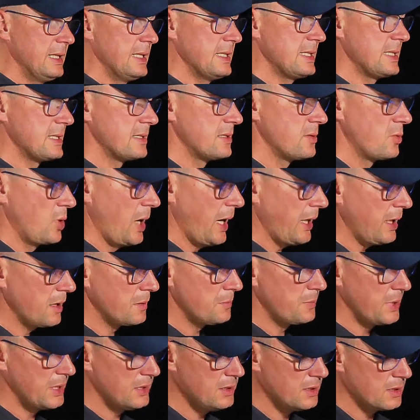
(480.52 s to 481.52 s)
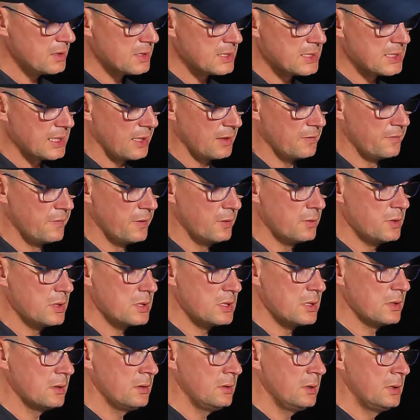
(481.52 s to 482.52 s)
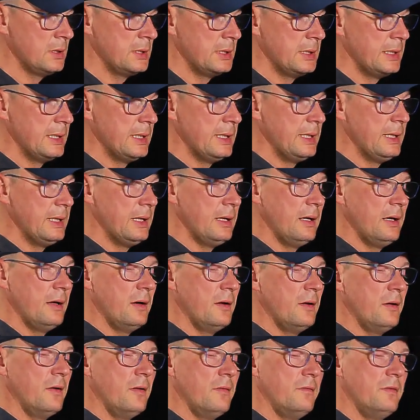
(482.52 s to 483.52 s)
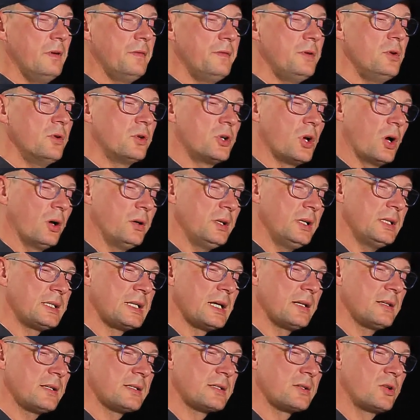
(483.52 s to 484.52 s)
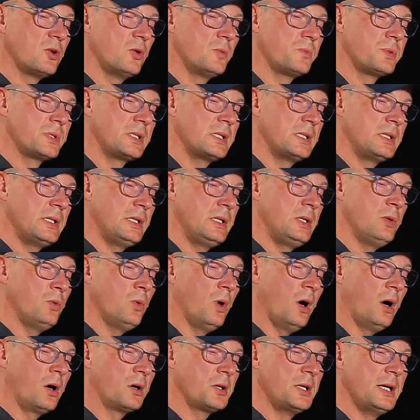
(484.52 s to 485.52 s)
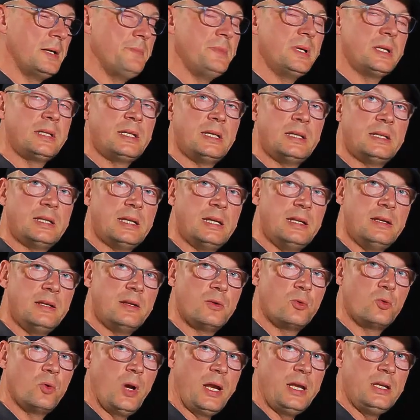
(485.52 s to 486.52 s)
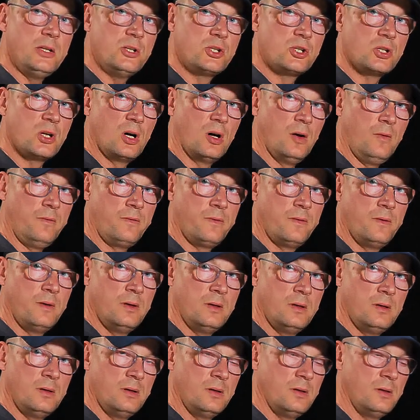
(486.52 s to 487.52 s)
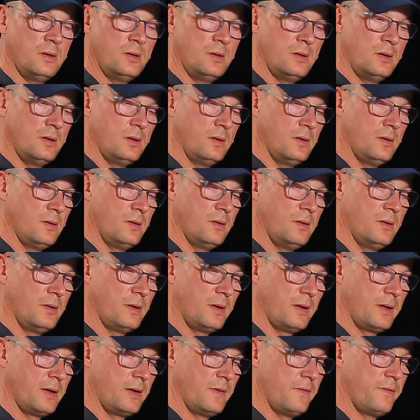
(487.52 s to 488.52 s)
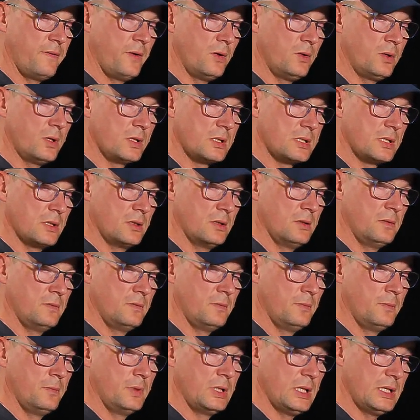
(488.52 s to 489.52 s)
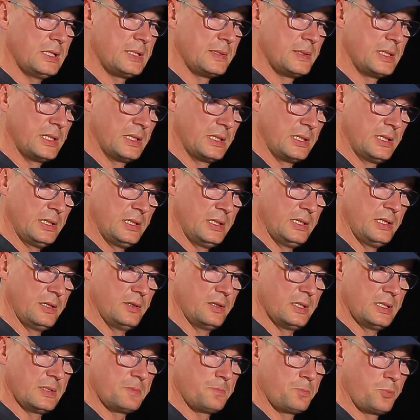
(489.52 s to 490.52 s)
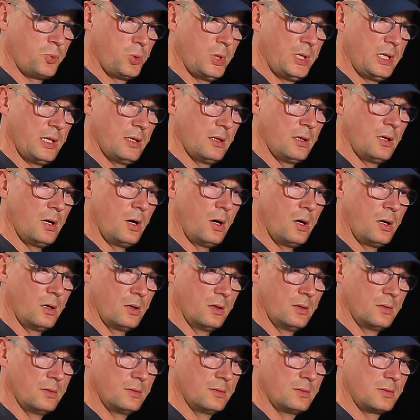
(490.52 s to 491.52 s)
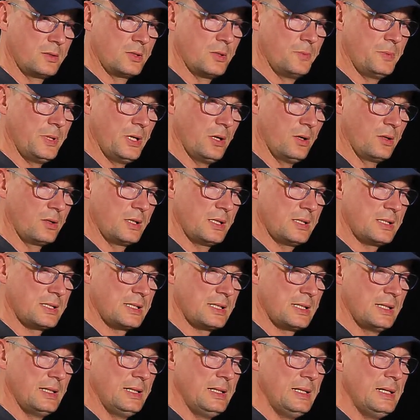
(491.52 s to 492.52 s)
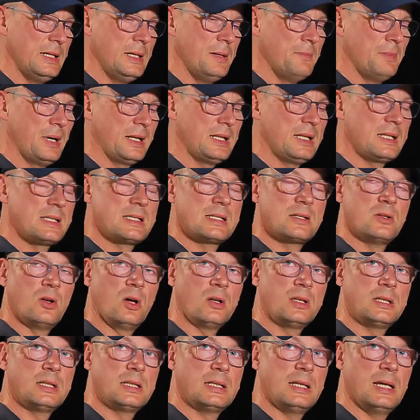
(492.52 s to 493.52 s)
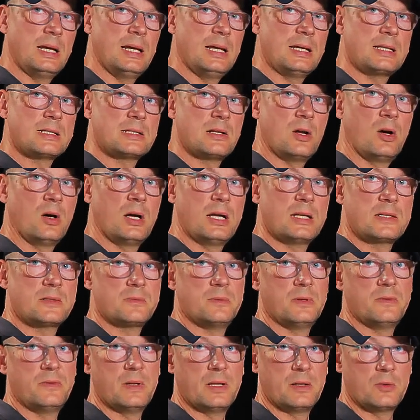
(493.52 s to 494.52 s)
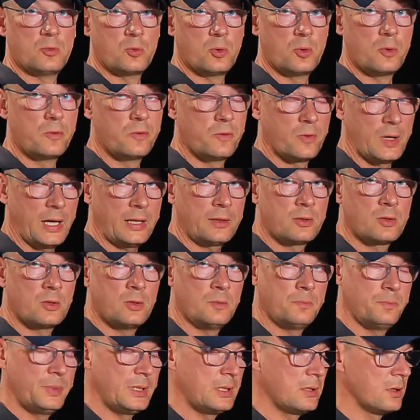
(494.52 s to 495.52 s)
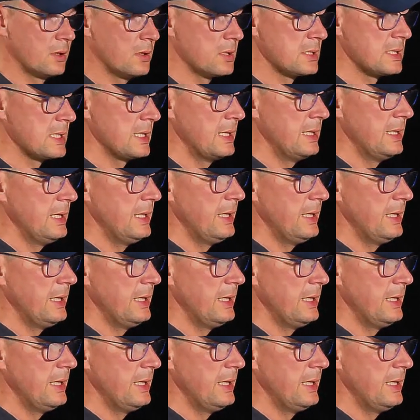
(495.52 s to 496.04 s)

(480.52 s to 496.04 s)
This is a rack and pinion style focuser. With Newtonian telescopes, you are limited in the range of the focuser. This here is pretty long, to be honest, but it's not as long as with a refractor because